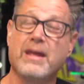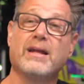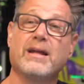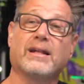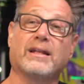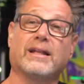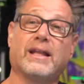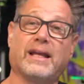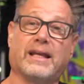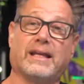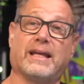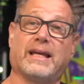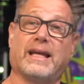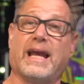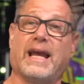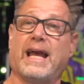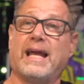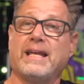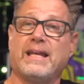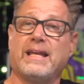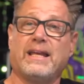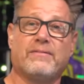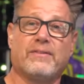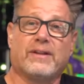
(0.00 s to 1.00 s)
Like
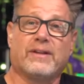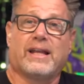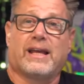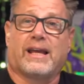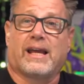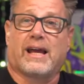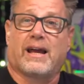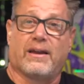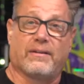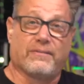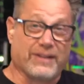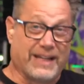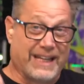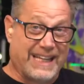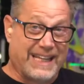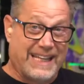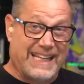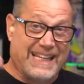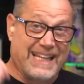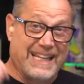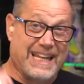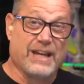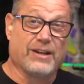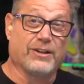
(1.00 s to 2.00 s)
even like I have an
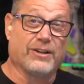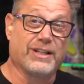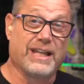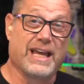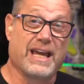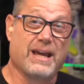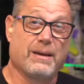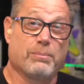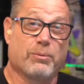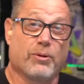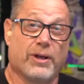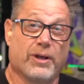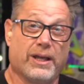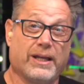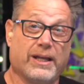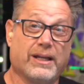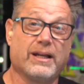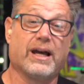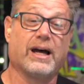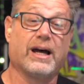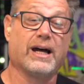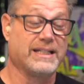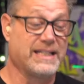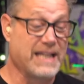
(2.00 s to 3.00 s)
e-nail dab rig,
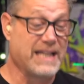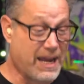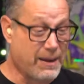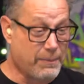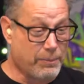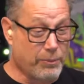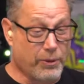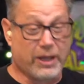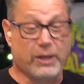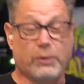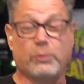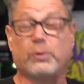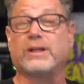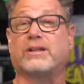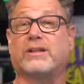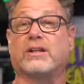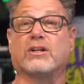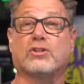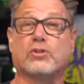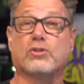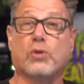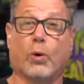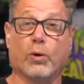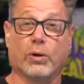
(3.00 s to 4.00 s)
a dab rig with a
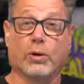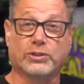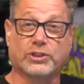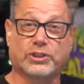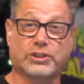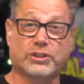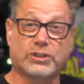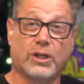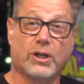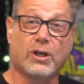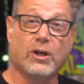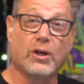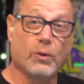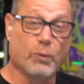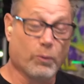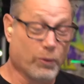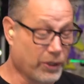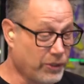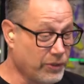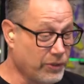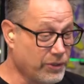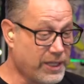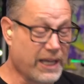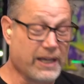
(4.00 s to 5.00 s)
torch, where
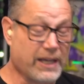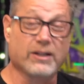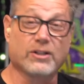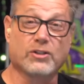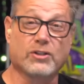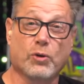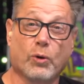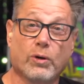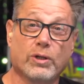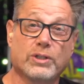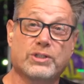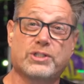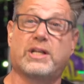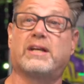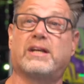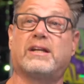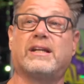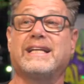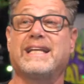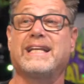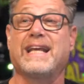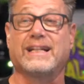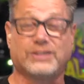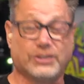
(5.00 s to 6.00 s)
you take the torch
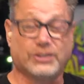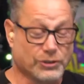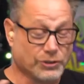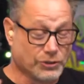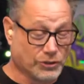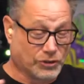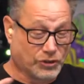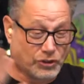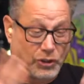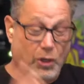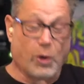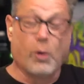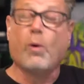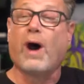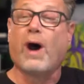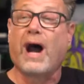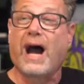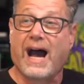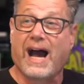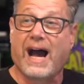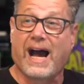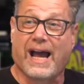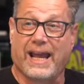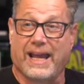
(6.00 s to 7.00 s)
hit, gets you so
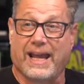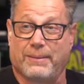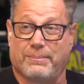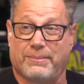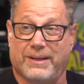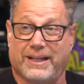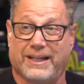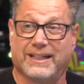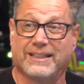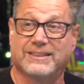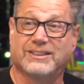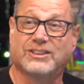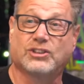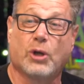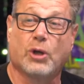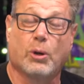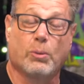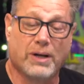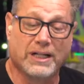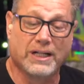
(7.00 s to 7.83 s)
high. I mean, it's so much.